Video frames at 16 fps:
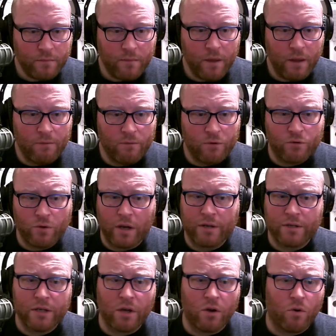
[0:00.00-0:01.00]
if you're trying to
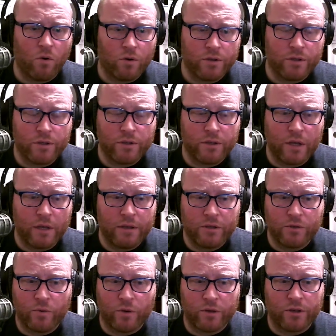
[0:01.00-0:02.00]
sell courses, and
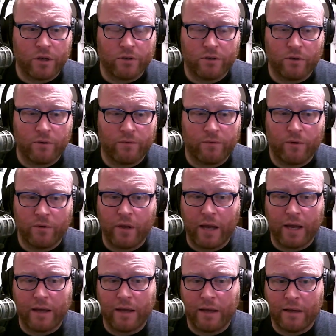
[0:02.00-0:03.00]
this works also if you're
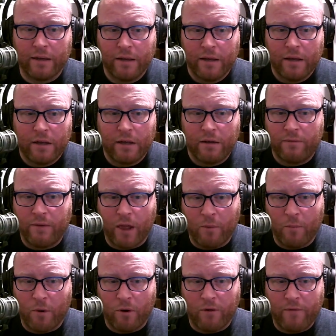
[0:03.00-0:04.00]
like a
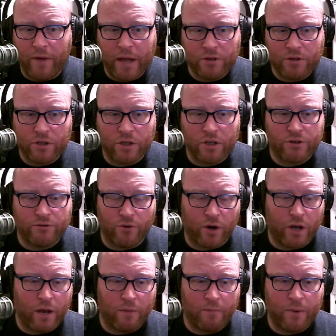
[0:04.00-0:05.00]
developer evangelist for a
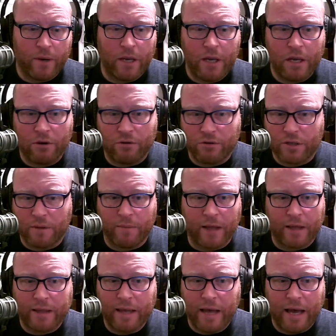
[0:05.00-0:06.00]
company or something
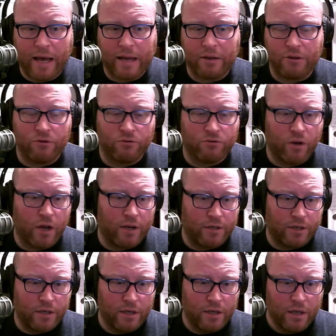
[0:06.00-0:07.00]
like that, and you're trying
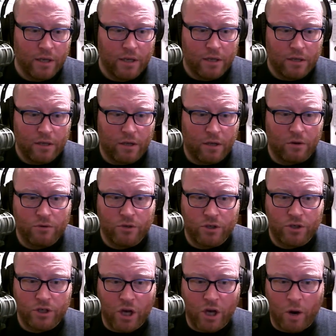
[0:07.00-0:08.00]
to,
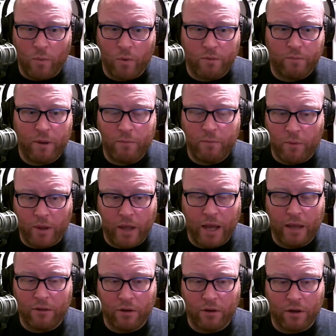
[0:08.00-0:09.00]
just share with people,
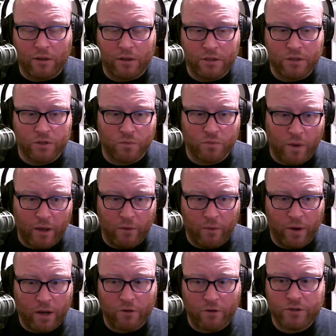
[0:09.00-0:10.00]
hey, look, this is why you
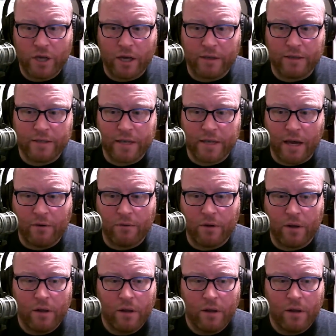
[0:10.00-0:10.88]
want to go check this out.